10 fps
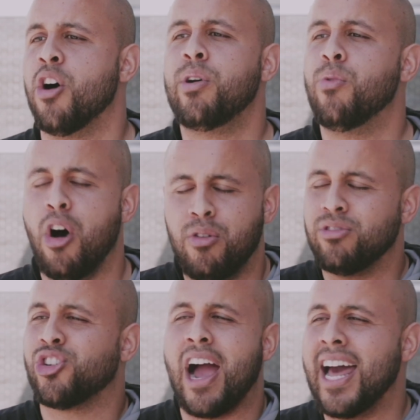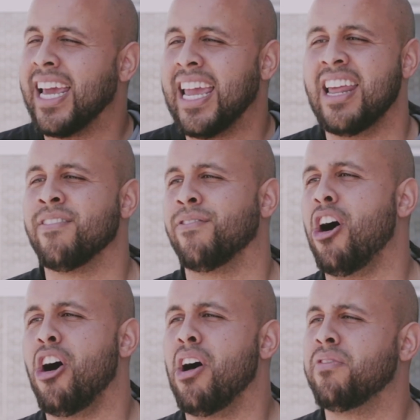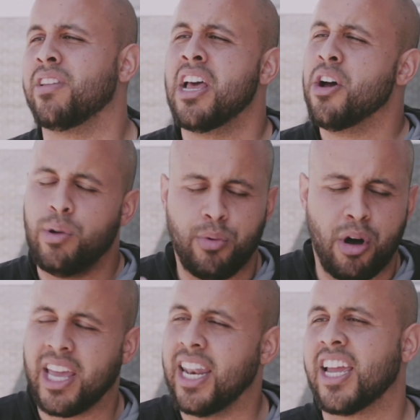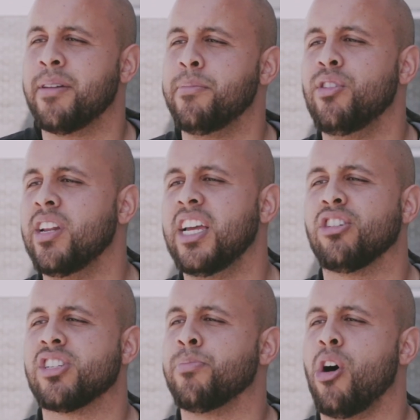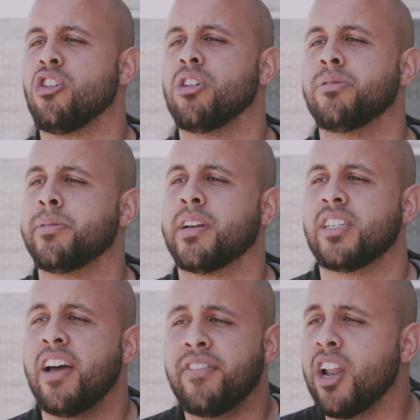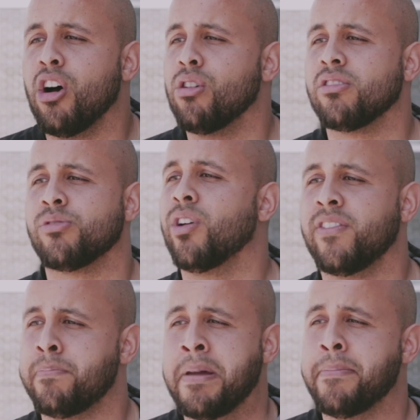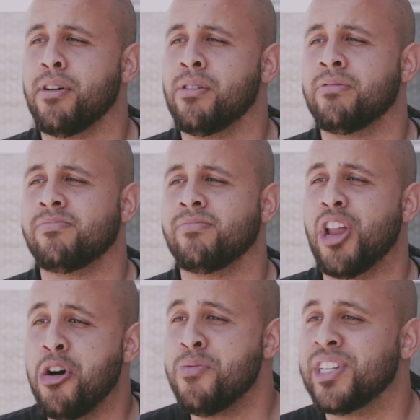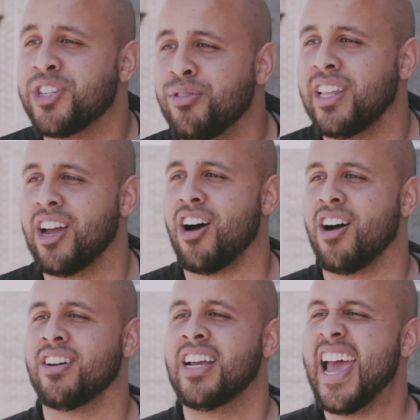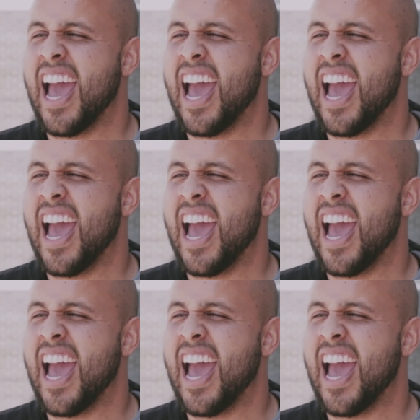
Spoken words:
We won't try to get involved. We won't get in community or small groups because heaven knows, what if people know who we truly are?